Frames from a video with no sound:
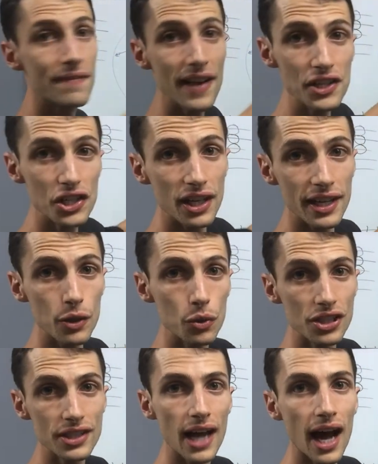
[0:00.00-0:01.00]
eventually you'll
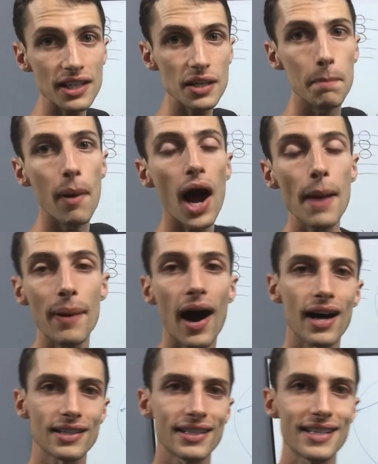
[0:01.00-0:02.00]
start to
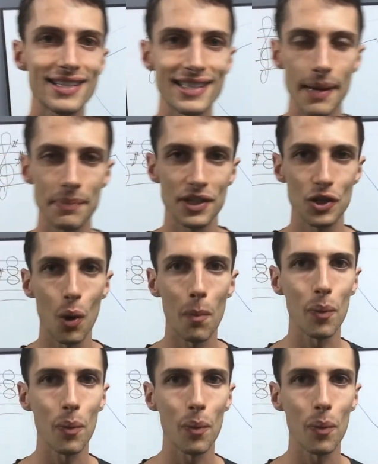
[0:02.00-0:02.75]
bypass these steps in your